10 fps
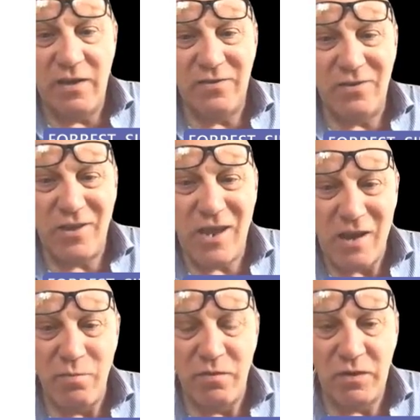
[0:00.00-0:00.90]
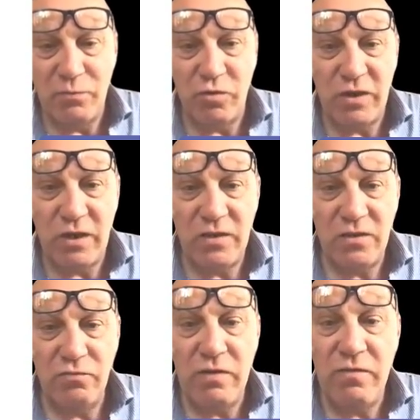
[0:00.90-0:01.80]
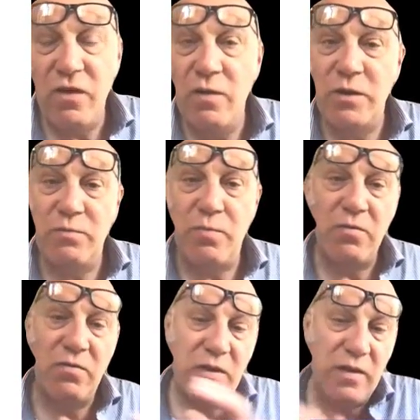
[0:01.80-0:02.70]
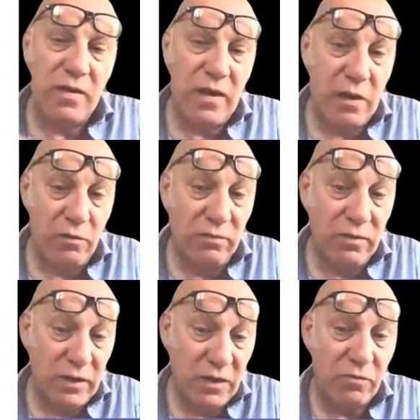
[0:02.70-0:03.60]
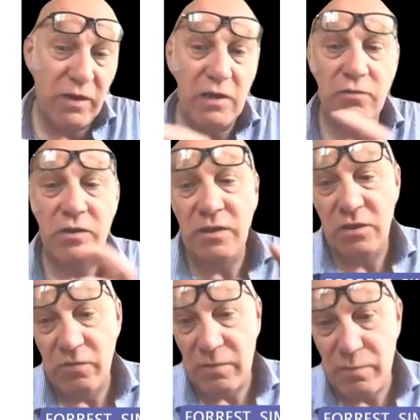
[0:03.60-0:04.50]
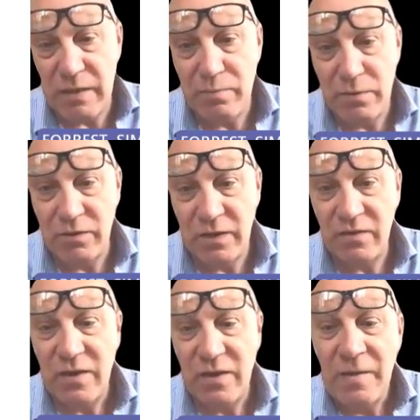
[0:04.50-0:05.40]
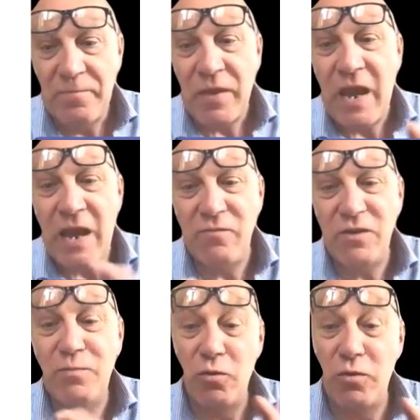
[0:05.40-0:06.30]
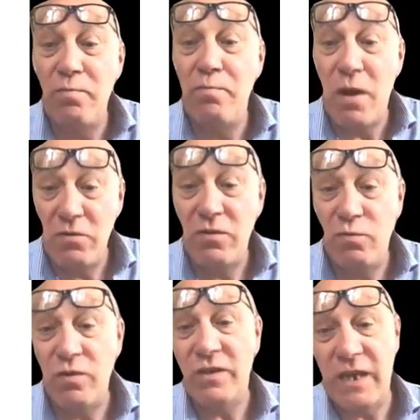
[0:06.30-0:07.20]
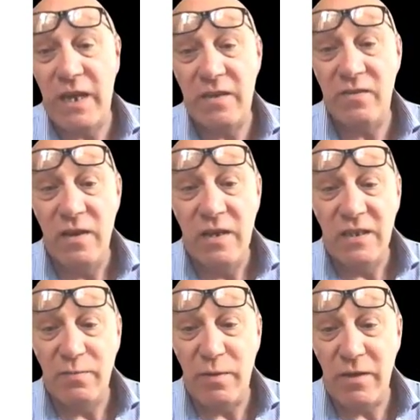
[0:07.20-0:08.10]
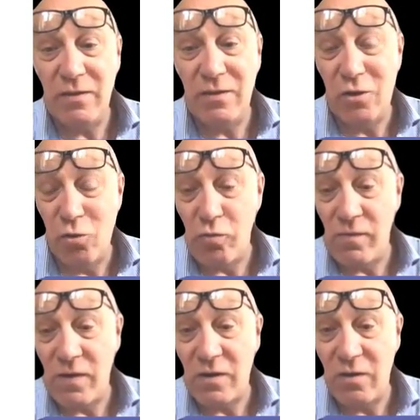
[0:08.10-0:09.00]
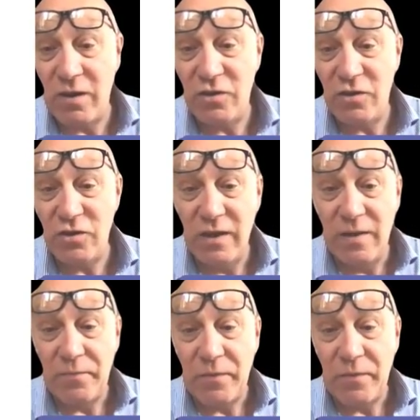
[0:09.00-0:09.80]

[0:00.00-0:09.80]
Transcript: is that the aim of this project is to refurbish both the historic Hild and historic Bede buildings and restore them both once again to be the core of our college.